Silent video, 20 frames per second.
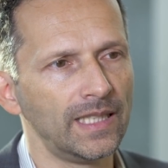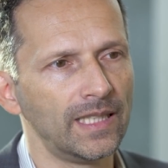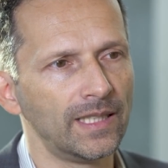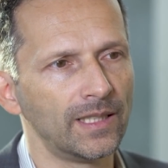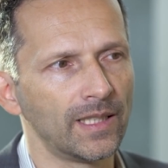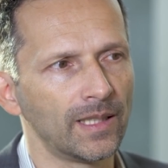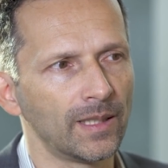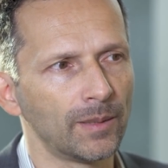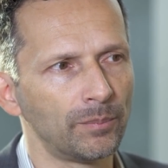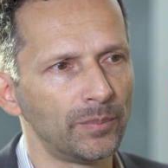
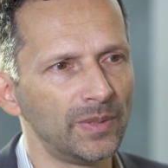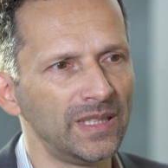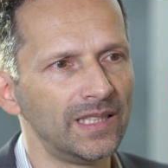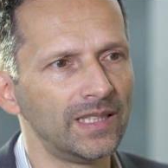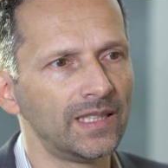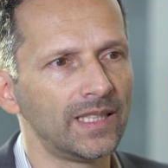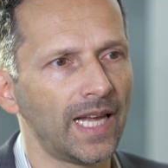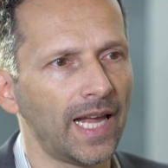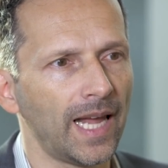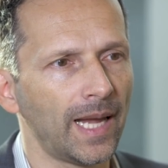Uh,
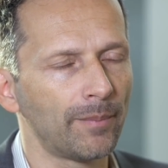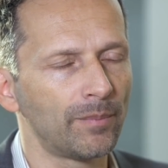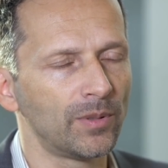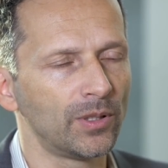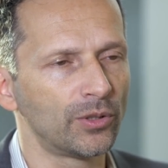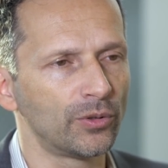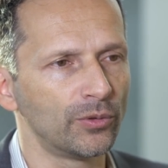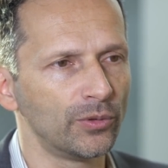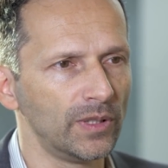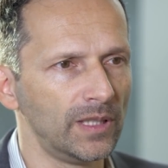being
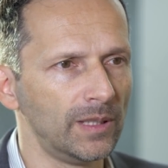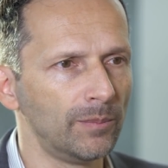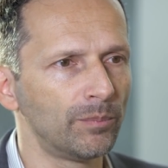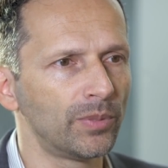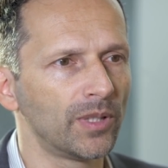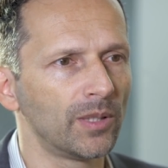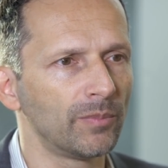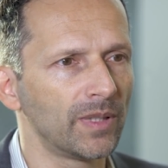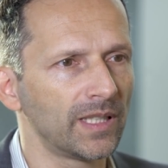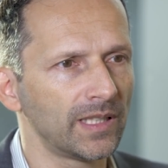able to
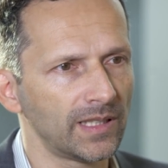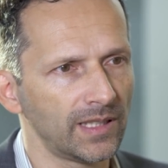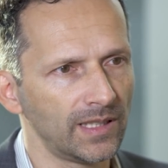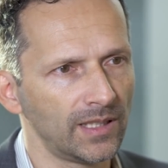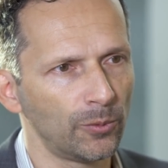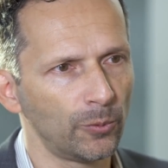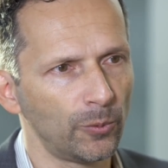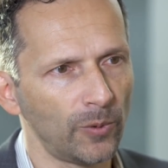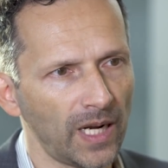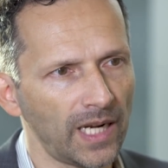implement in a